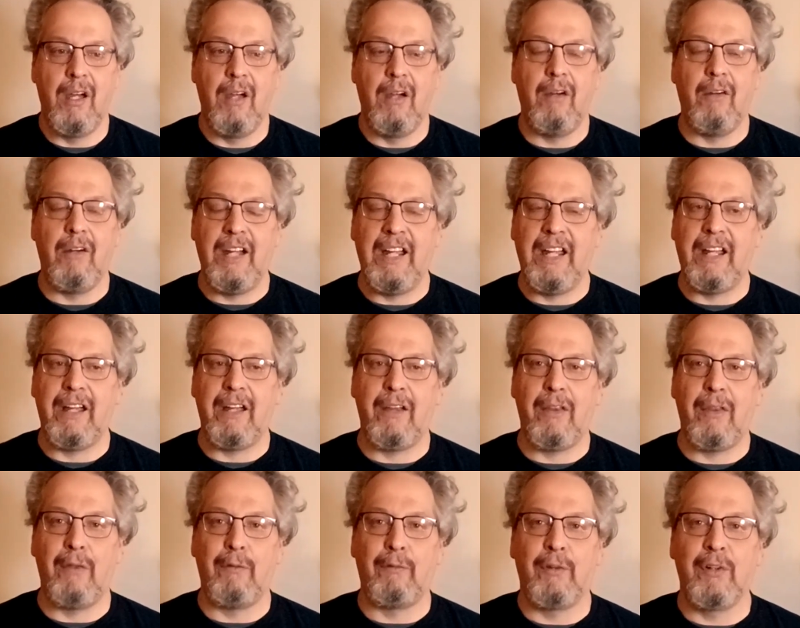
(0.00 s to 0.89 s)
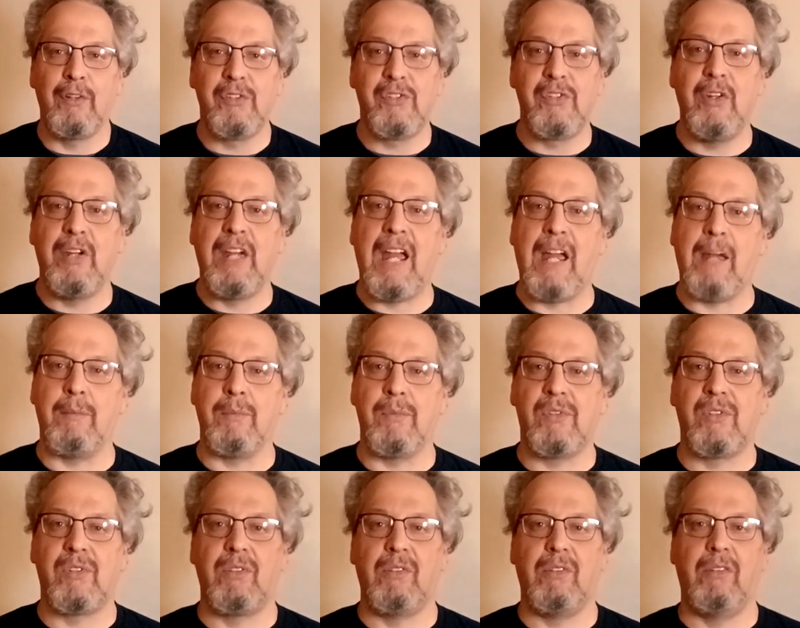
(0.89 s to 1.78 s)
Like the first two
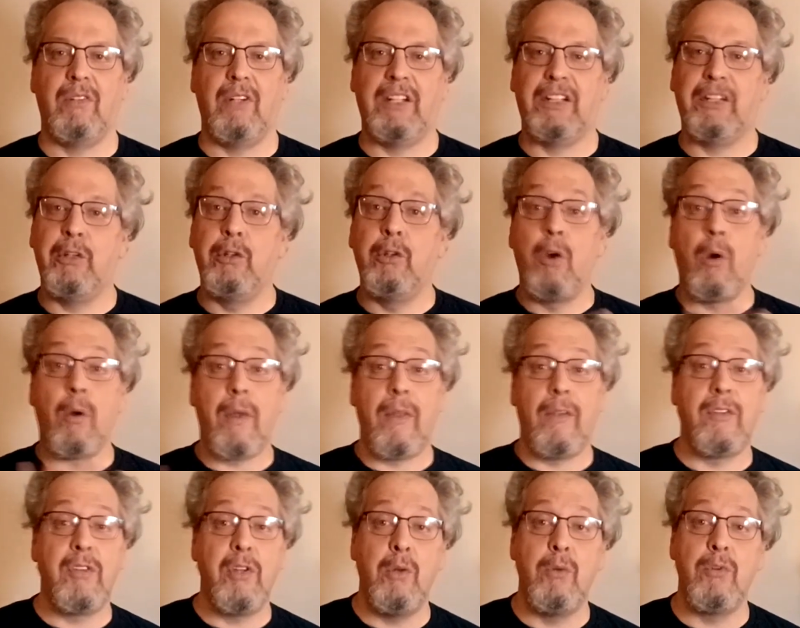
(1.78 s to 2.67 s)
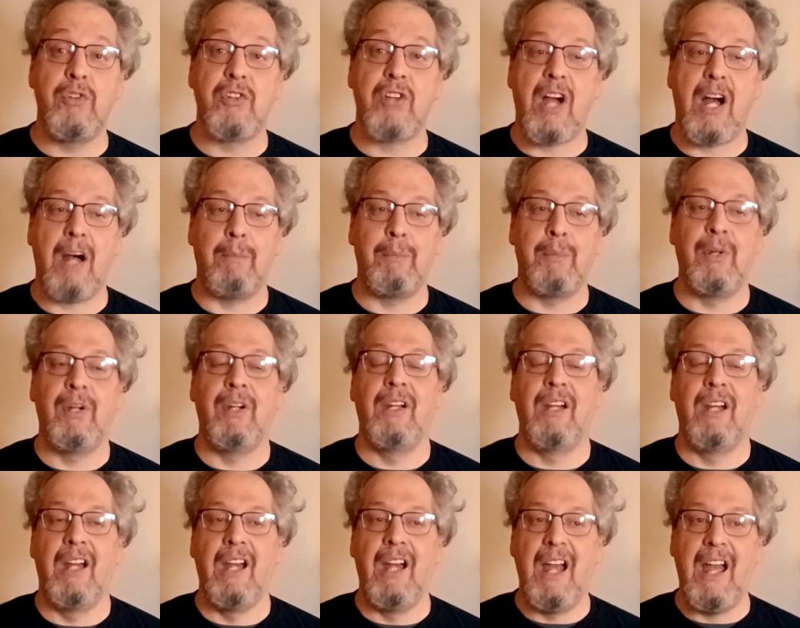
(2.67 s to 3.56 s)
games, like, you go to the tune shop
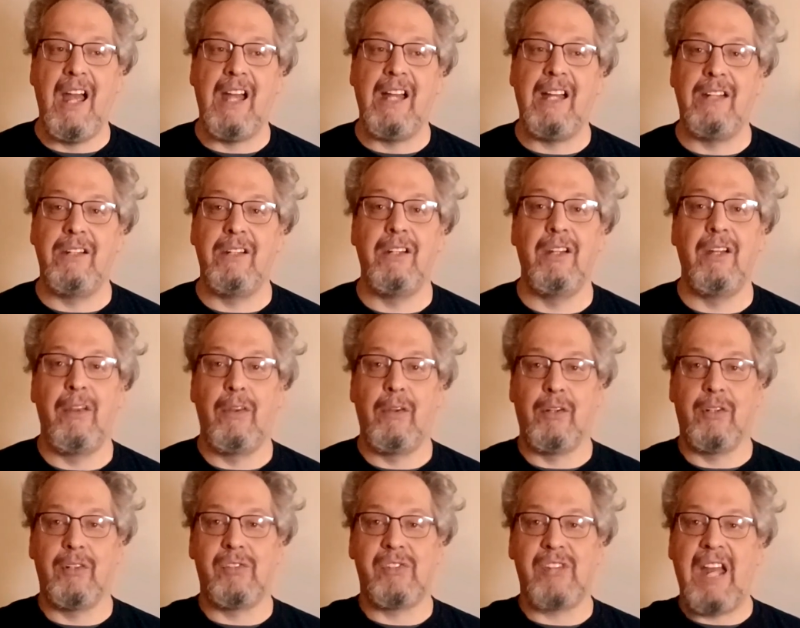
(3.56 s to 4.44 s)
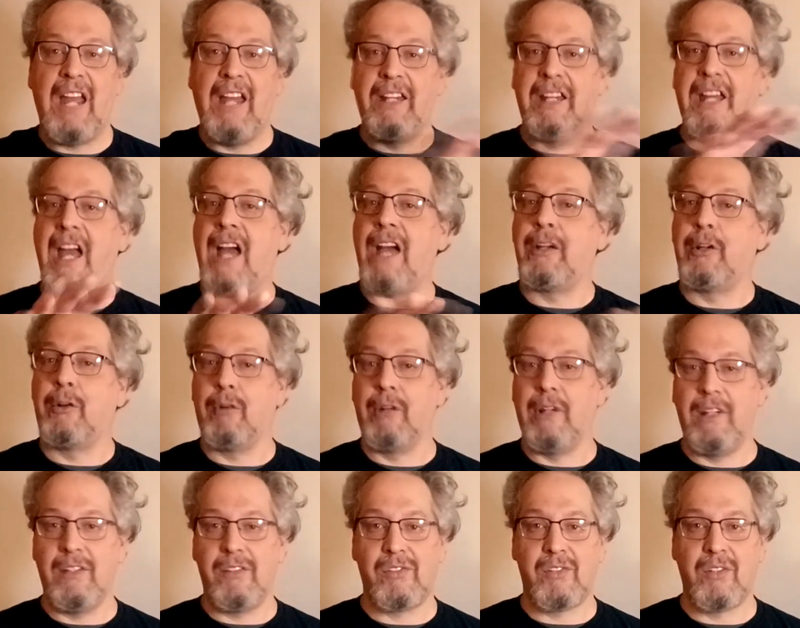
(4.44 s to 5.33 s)
and there's 8
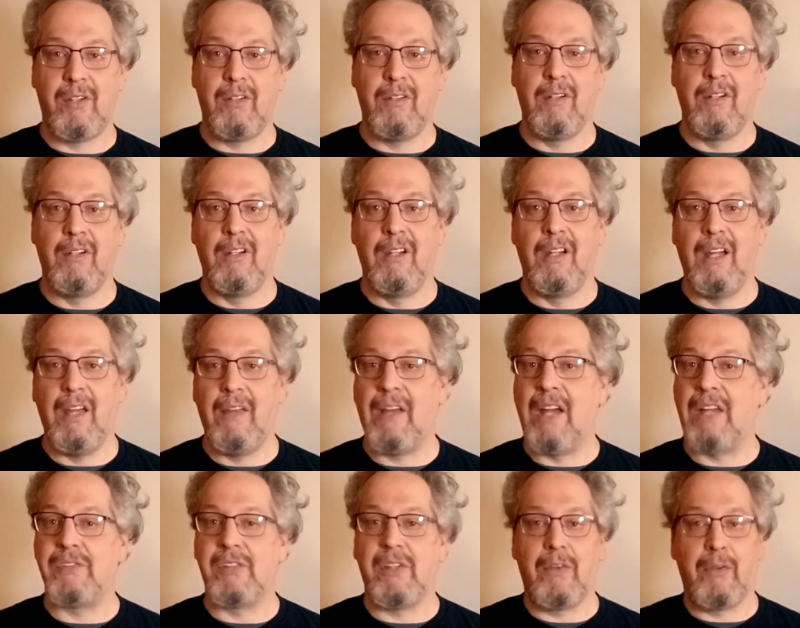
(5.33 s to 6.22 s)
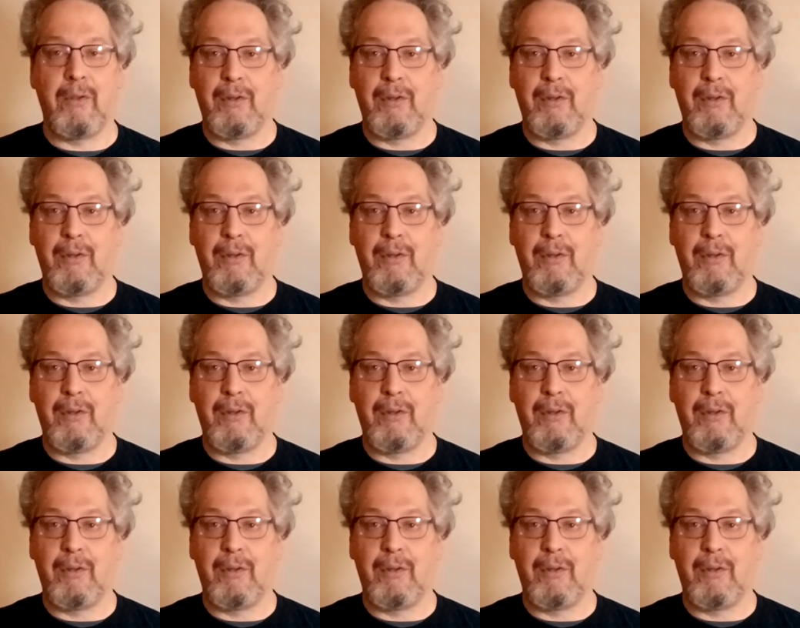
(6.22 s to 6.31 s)
categories, and that's it.